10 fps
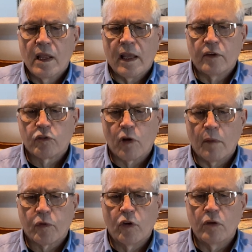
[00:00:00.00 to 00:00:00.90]
and
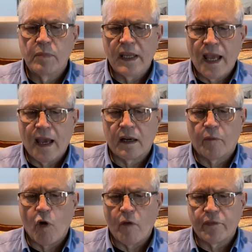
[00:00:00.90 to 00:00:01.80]
Trump could be out of
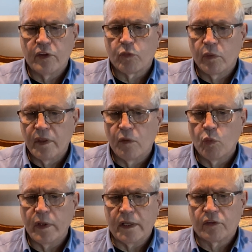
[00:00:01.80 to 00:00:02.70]
office within
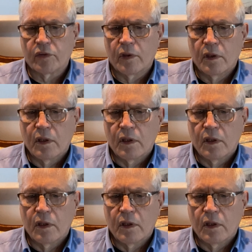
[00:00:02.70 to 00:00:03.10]
weeks.